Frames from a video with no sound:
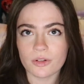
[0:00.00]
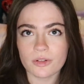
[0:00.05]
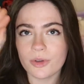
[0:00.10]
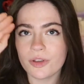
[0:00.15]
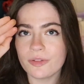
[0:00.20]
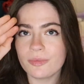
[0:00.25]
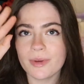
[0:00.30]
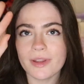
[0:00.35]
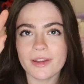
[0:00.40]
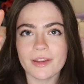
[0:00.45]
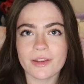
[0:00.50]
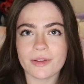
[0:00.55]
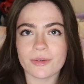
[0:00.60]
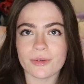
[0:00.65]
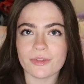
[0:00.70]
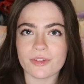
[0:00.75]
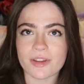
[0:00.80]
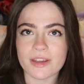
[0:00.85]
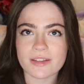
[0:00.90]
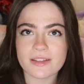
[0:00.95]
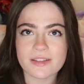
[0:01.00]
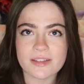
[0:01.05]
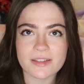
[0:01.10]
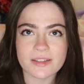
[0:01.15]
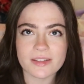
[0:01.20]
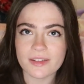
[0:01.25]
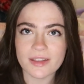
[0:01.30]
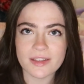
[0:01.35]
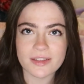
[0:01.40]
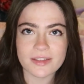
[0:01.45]
We've been through
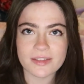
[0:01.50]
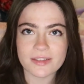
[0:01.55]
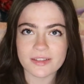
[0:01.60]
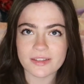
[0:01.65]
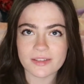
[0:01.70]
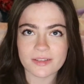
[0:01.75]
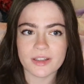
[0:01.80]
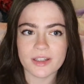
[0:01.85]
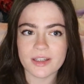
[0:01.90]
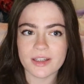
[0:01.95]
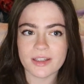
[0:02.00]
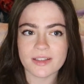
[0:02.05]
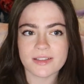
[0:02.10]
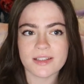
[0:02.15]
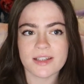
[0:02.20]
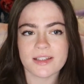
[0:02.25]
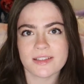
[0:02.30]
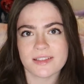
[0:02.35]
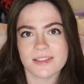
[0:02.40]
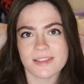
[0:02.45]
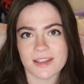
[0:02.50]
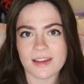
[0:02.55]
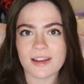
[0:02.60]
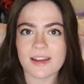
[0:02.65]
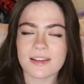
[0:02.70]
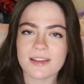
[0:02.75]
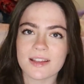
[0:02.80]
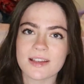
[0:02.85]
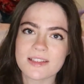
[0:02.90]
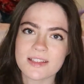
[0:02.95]
this. This, it exists
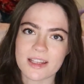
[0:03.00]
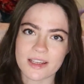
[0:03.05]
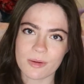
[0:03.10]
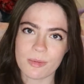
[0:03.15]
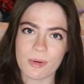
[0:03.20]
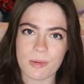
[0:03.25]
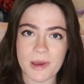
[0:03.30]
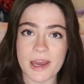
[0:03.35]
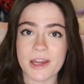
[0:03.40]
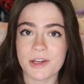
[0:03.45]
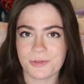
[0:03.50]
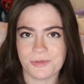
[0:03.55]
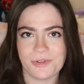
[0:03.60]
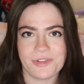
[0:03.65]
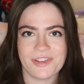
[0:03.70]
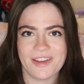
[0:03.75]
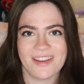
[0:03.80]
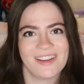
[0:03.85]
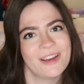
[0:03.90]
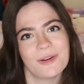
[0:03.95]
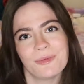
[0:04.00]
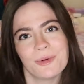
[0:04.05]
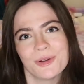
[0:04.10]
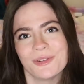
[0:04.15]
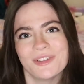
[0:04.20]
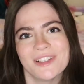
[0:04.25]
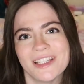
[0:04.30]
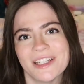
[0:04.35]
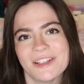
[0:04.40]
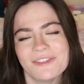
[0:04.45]
there. That's like a perpetual thing. It
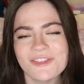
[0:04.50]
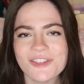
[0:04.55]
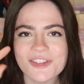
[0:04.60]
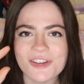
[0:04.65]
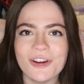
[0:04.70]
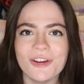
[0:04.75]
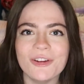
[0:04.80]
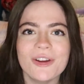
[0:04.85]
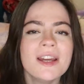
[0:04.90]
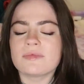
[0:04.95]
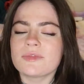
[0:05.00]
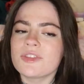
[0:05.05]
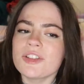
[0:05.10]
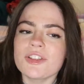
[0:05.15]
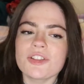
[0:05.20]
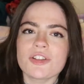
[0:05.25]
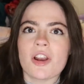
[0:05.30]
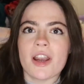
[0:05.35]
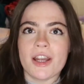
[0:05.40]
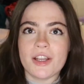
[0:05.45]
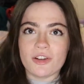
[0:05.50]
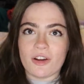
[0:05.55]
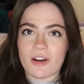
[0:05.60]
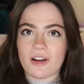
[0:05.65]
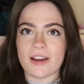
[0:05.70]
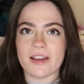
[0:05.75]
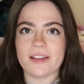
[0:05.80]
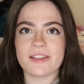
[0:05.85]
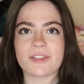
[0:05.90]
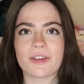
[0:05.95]
won't leave. So just train your
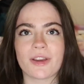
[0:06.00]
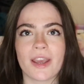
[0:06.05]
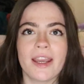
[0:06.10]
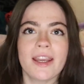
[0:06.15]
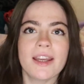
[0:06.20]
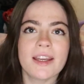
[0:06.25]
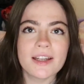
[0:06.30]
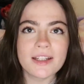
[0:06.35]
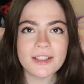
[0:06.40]
eyes, okay?